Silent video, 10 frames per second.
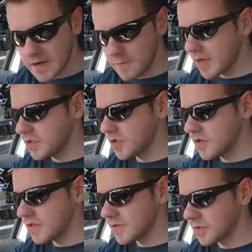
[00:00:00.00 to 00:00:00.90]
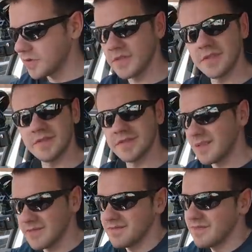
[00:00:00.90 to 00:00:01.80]
of my journeys, but
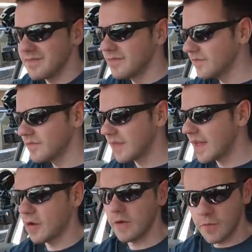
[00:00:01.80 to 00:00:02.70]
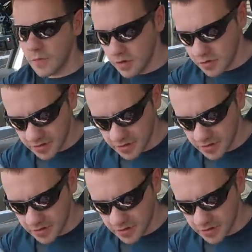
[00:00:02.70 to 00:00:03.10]
I don't know, if we want to go